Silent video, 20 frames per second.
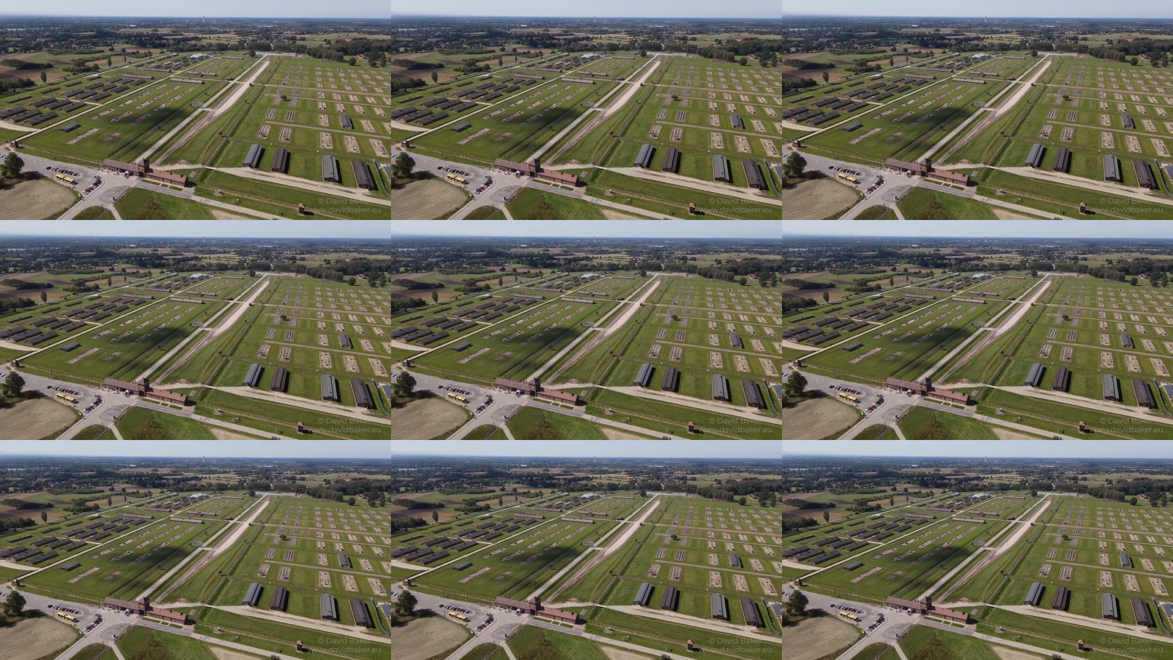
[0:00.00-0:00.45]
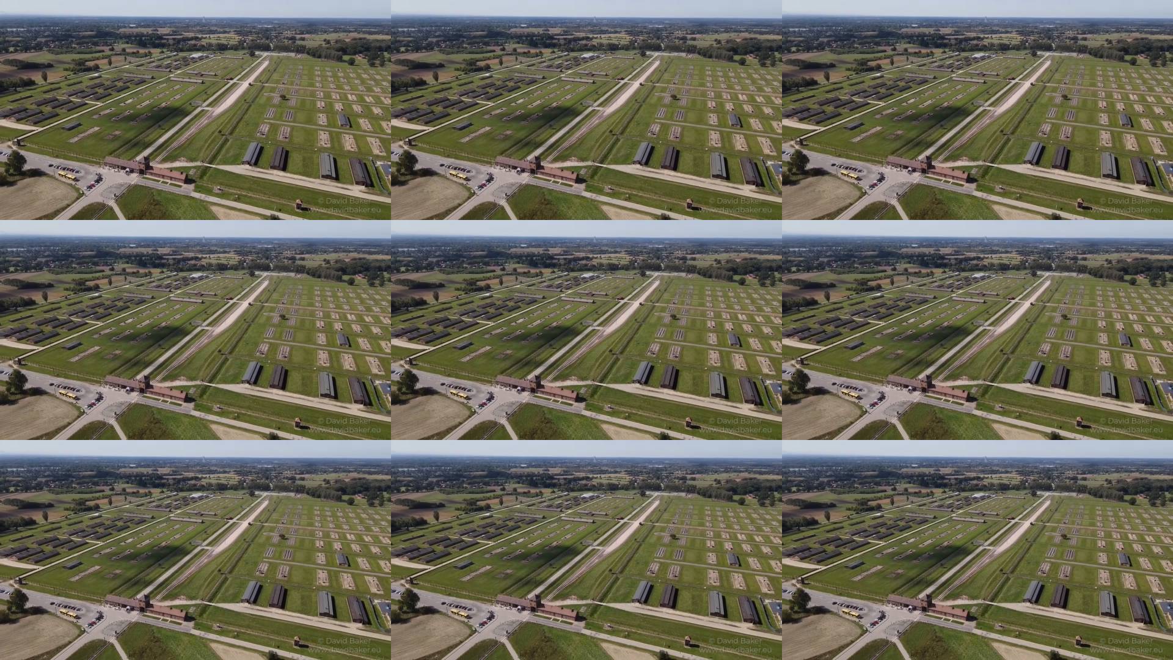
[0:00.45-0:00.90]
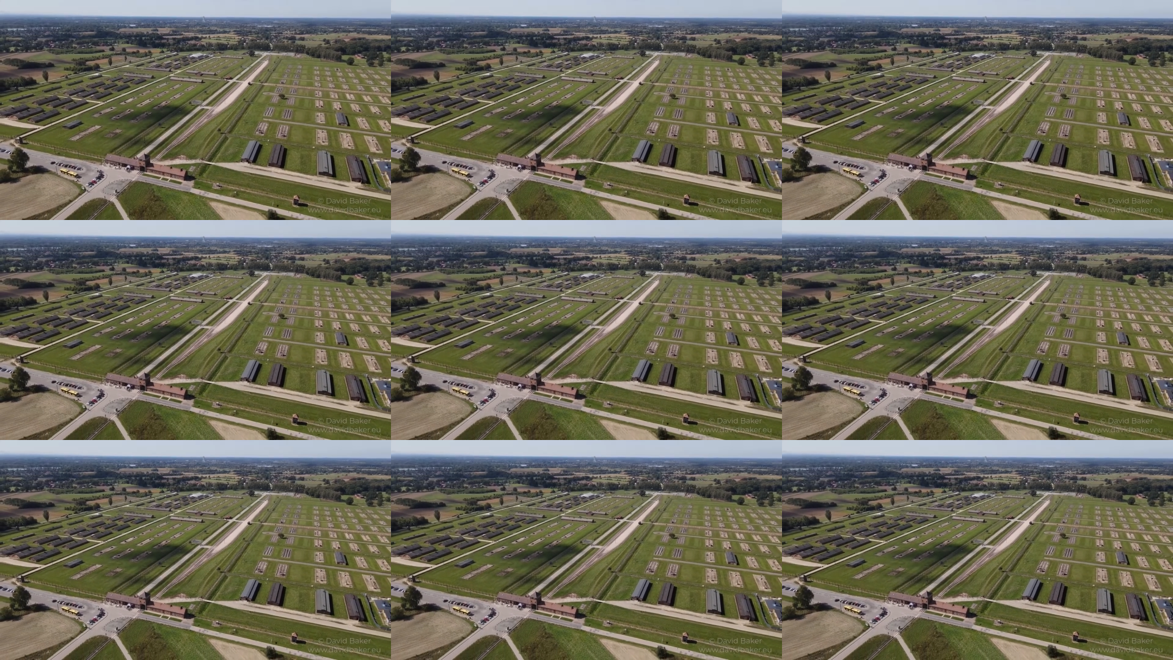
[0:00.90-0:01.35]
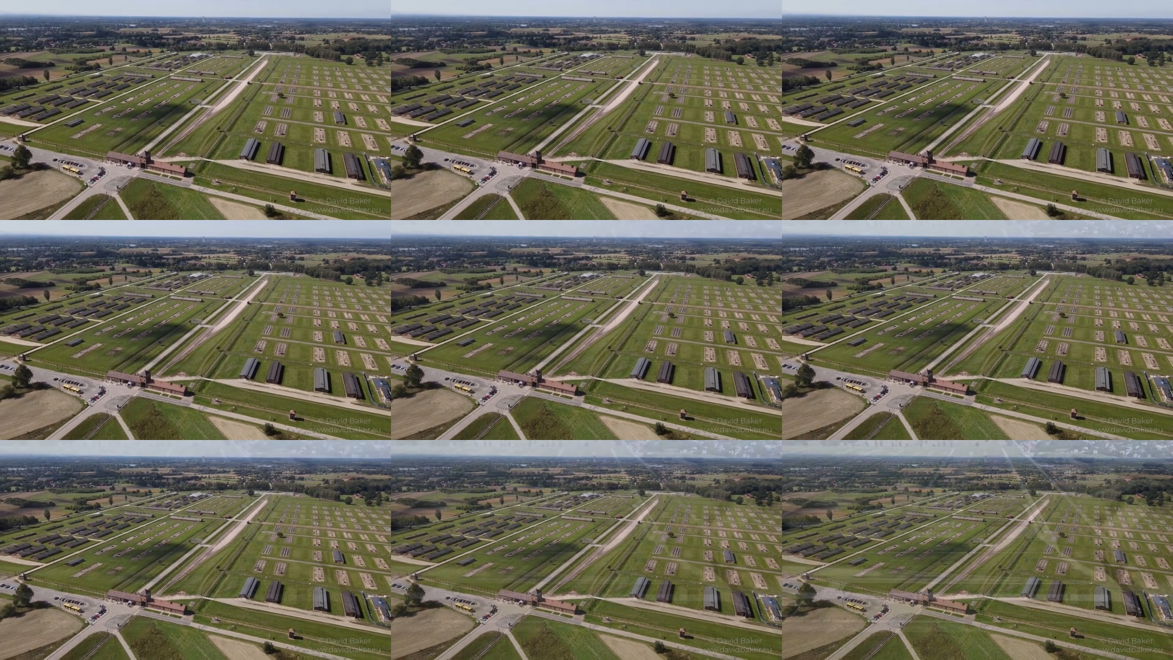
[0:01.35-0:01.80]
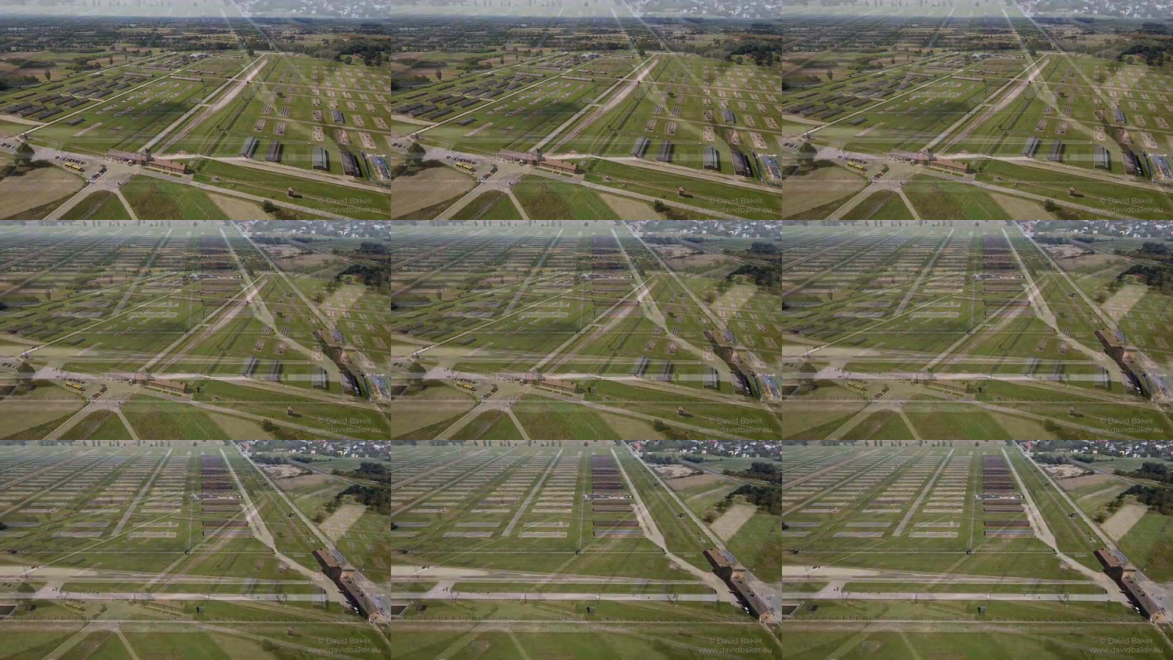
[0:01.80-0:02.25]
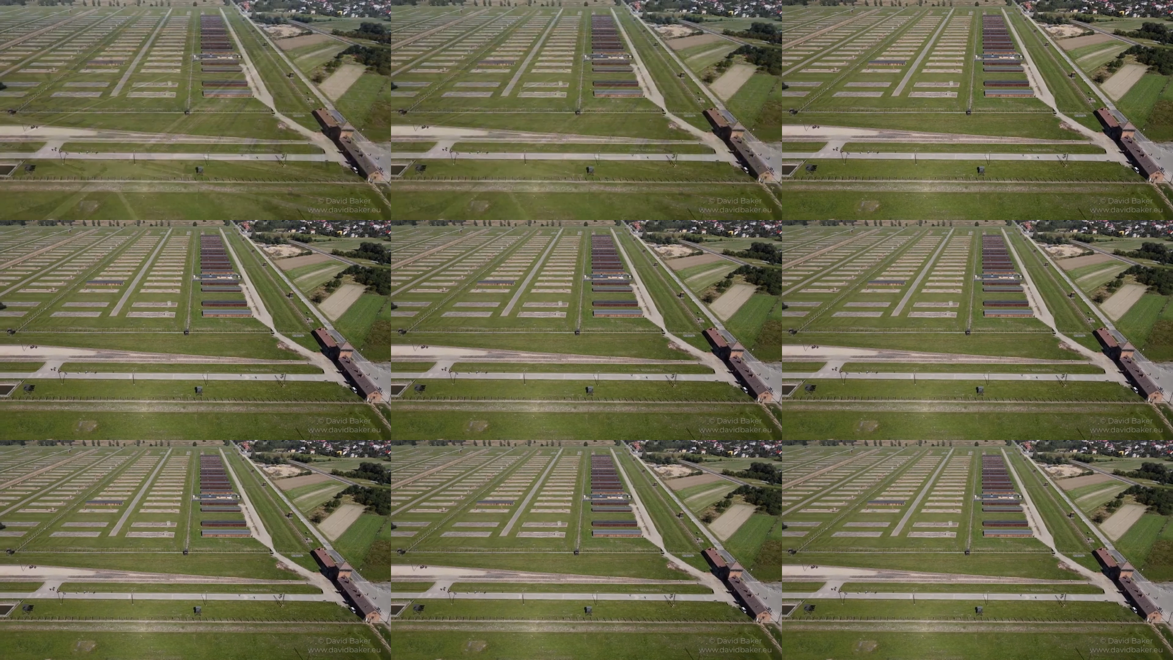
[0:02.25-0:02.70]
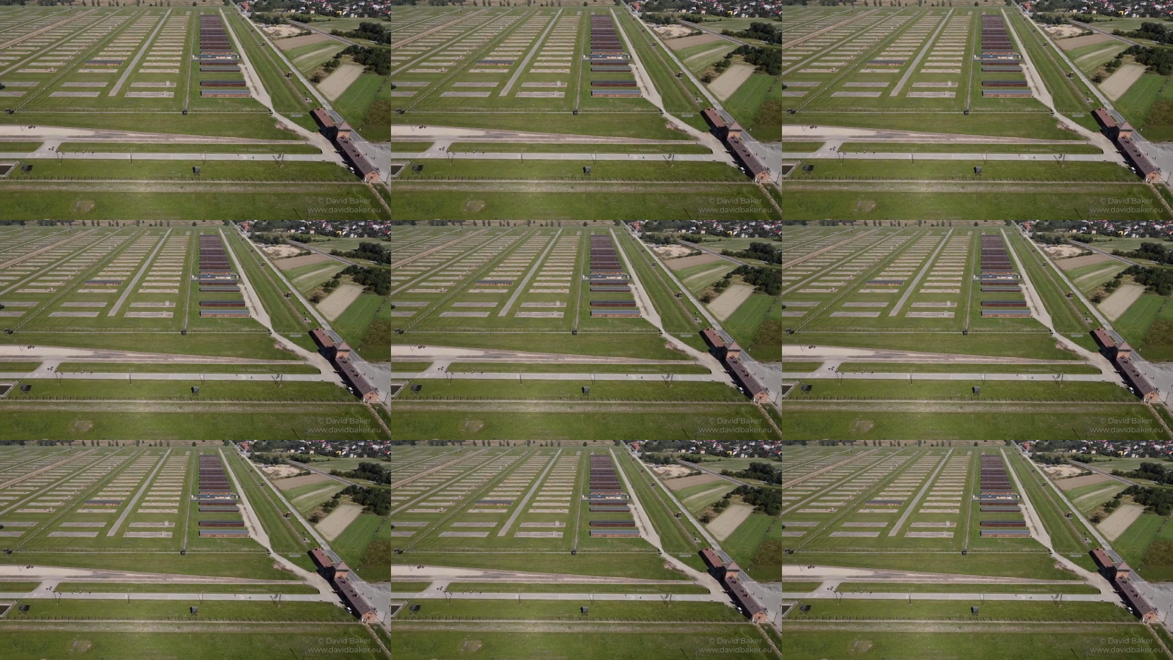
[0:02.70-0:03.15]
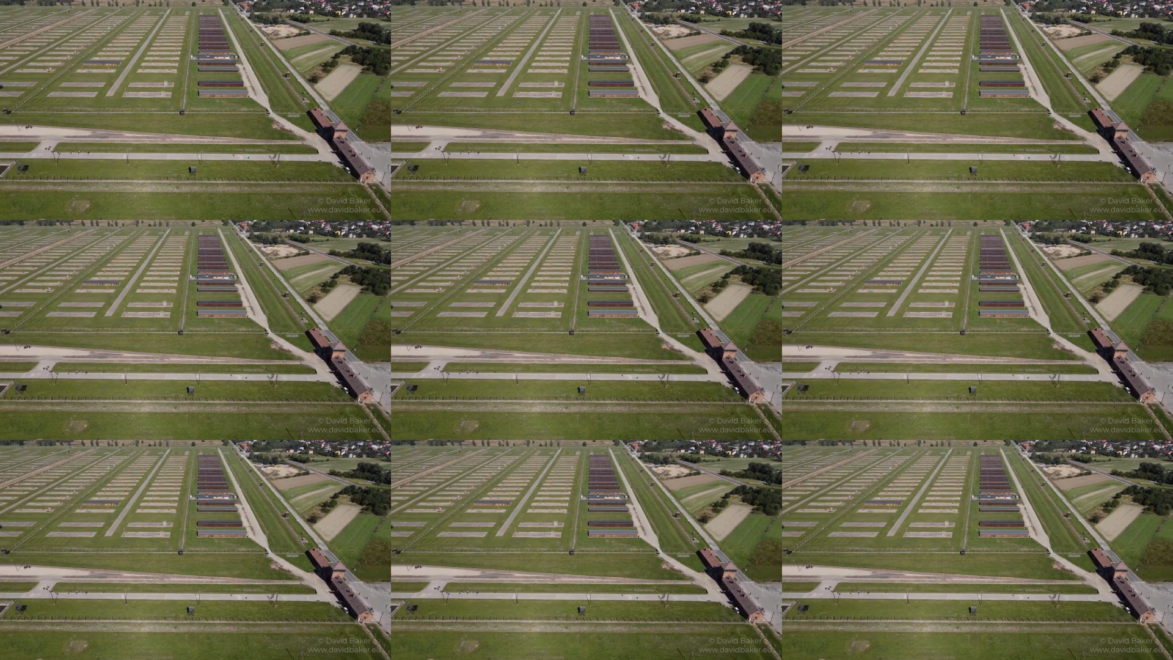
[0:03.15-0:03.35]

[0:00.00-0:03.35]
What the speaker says: [unreadable: no face in view]